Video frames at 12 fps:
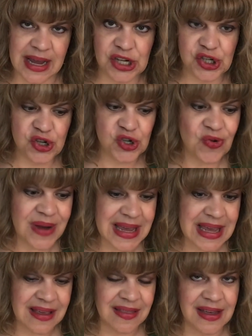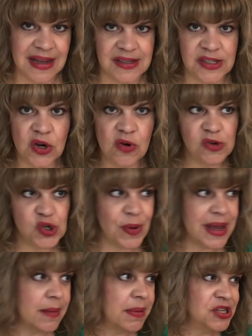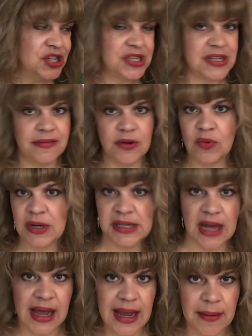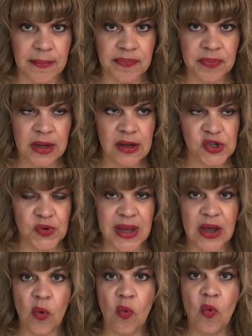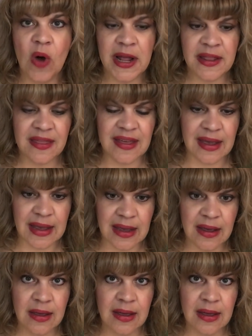as you're tweaking things, don't tweak a bunch of stuff at one time. Tweak one thing,